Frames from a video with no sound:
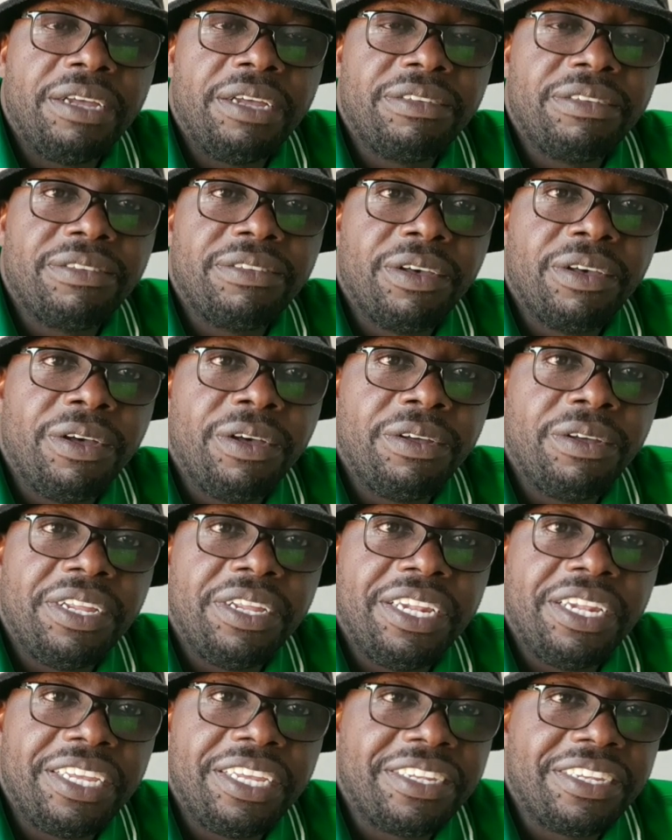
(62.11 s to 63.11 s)

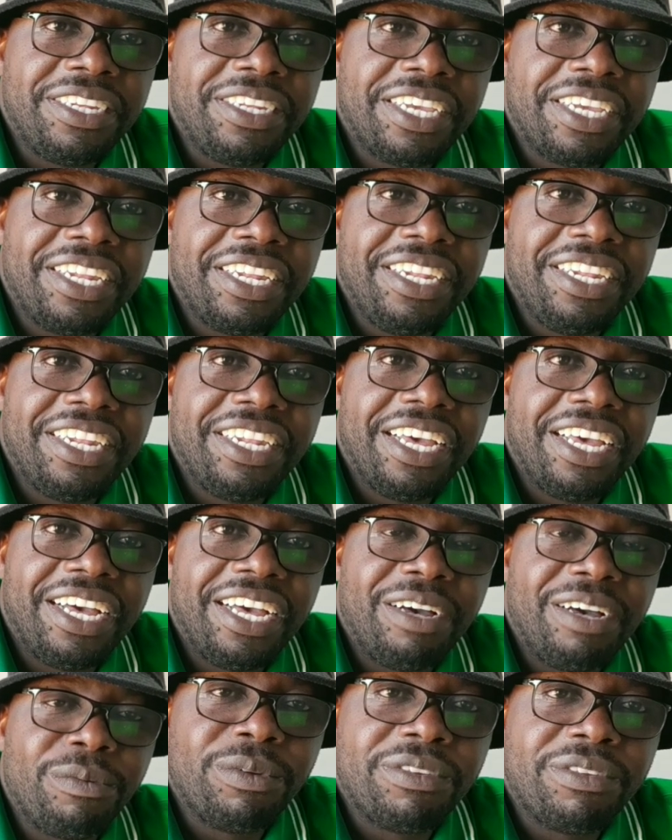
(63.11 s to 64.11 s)
So let's dig in
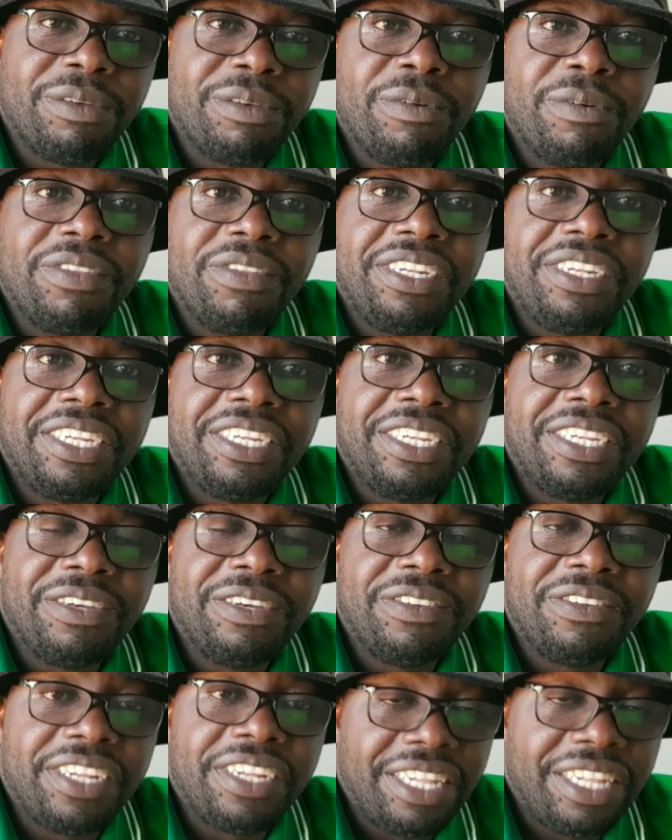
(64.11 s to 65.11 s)
with some of the
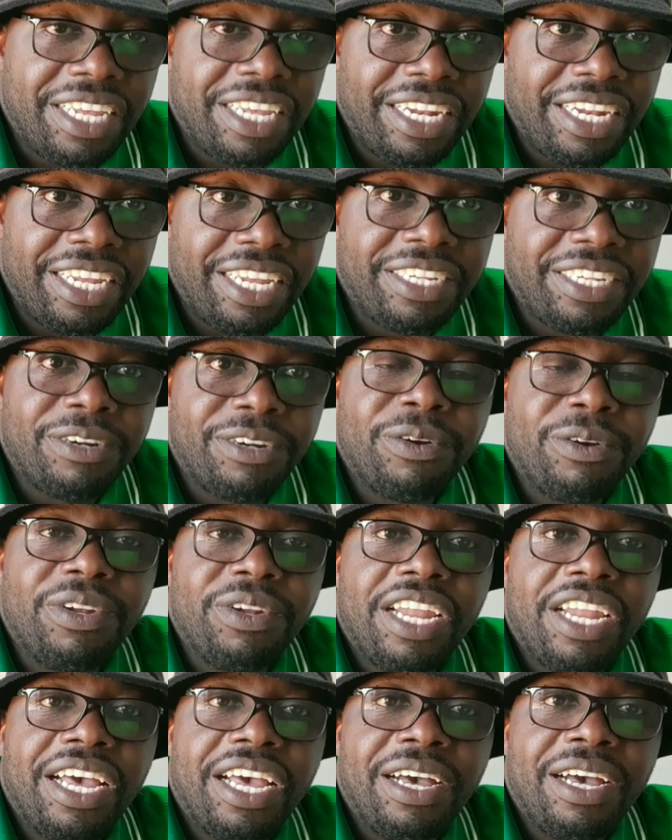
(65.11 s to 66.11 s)
details, and then later
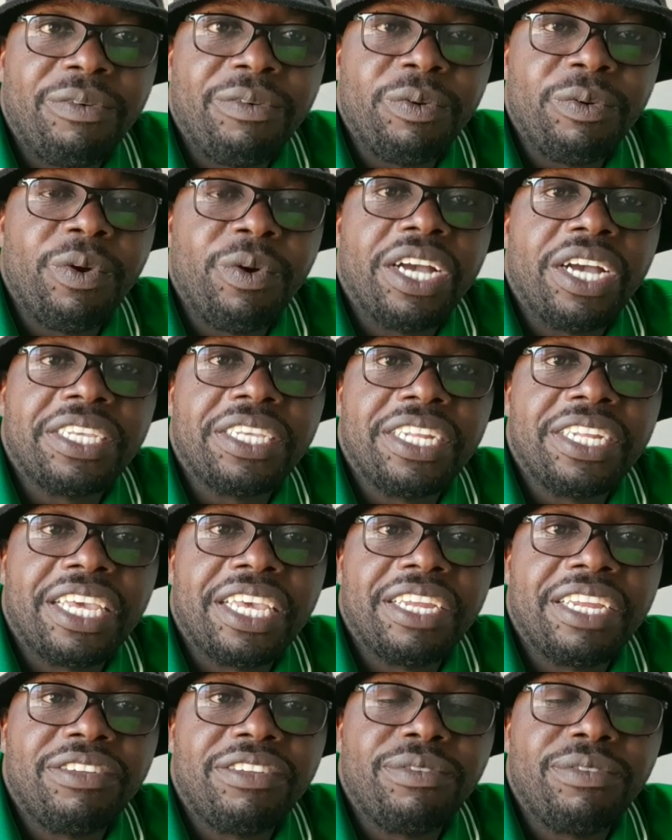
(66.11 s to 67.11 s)
on, we will actually
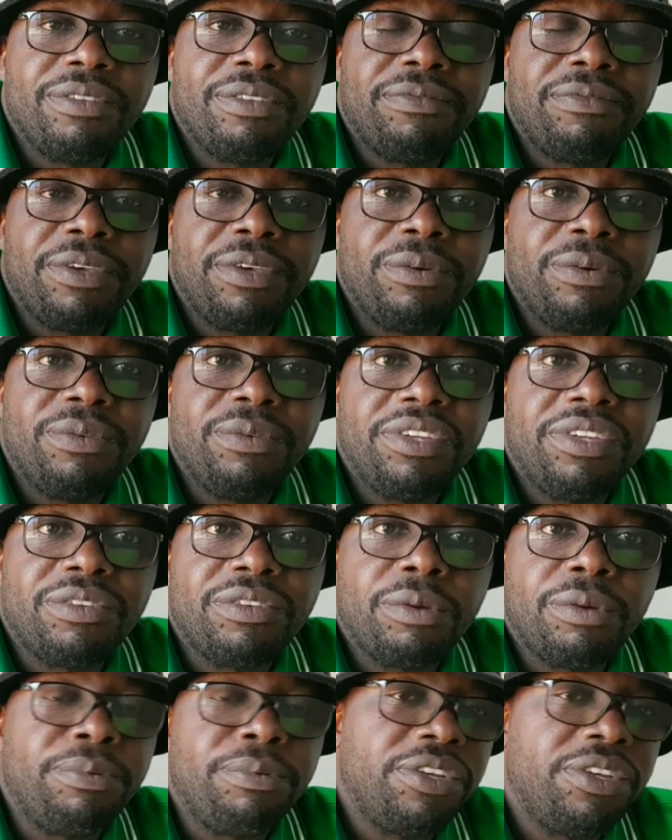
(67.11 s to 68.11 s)
get to the field
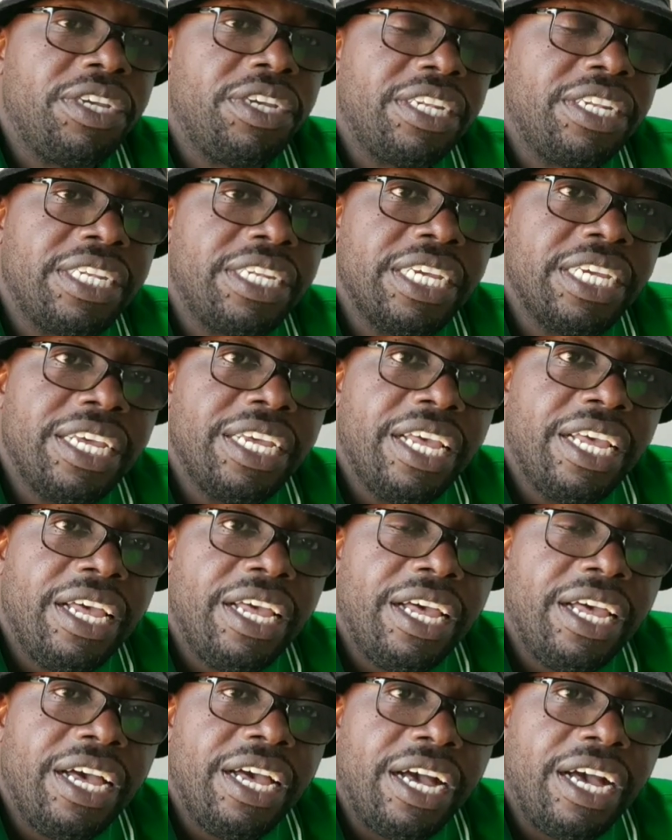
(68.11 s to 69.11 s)
just to appreciate
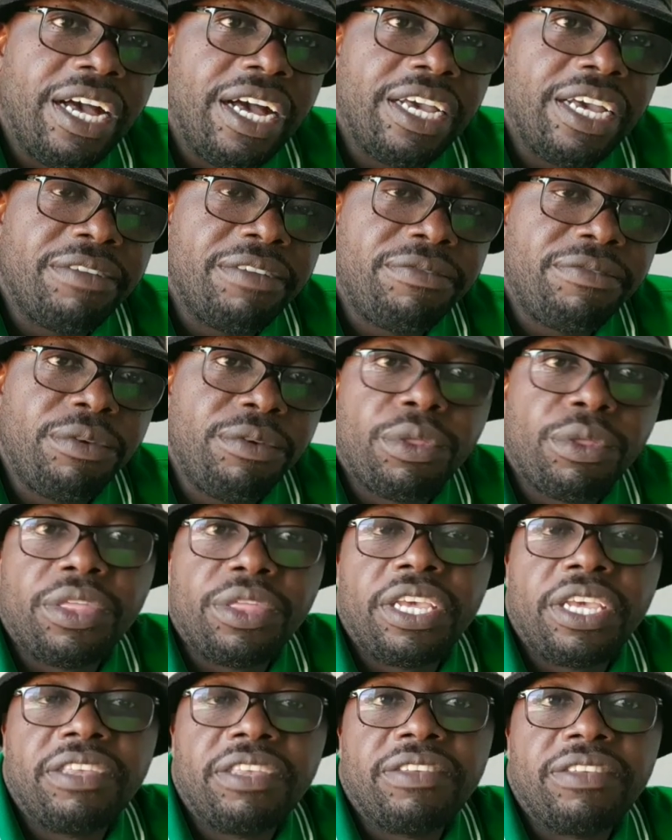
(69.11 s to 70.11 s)
a few
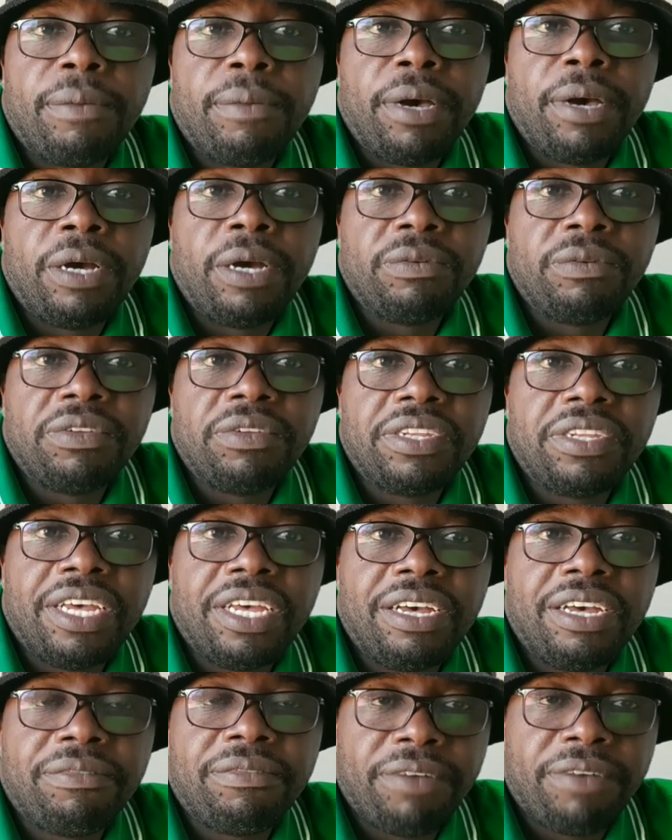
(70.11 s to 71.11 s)
things about
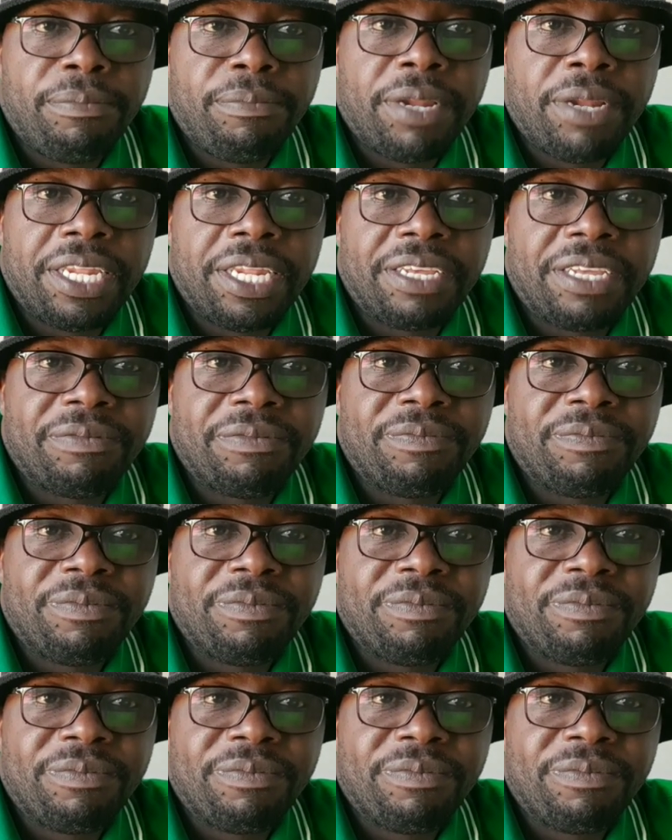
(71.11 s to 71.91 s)
farm planning.